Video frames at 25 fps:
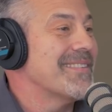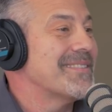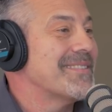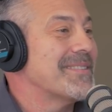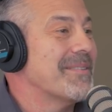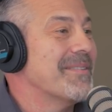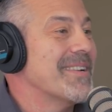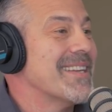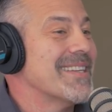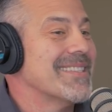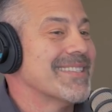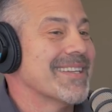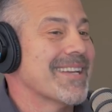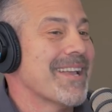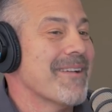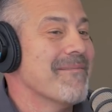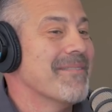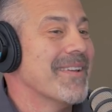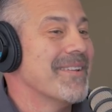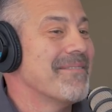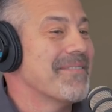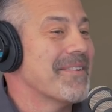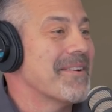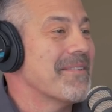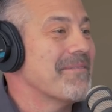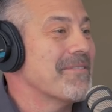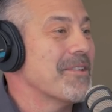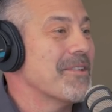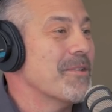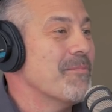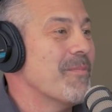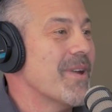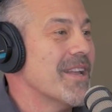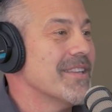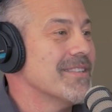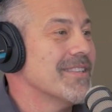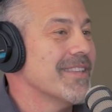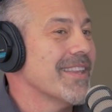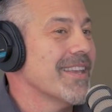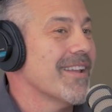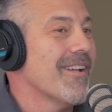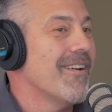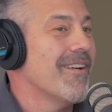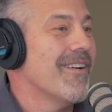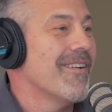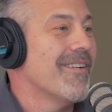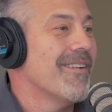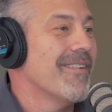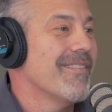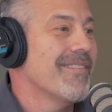If someone doesn't come in for a few months, you think,
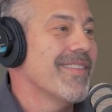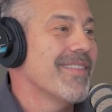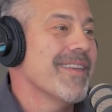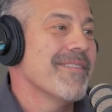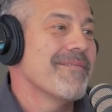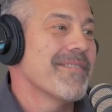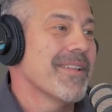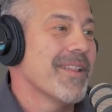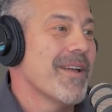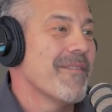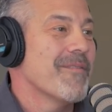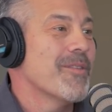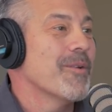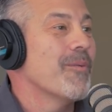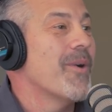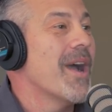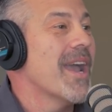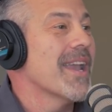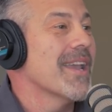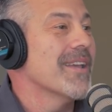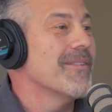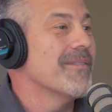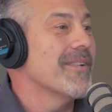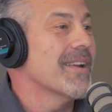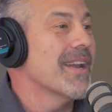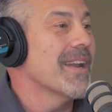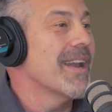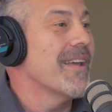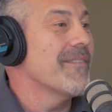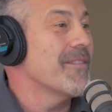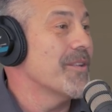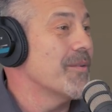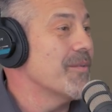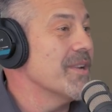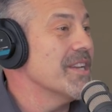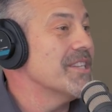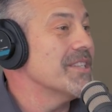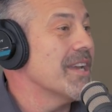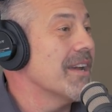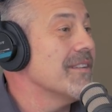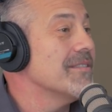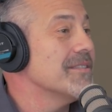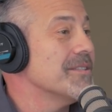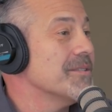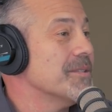"Uh oh, they fell off the wagon. We're gonna have to reach out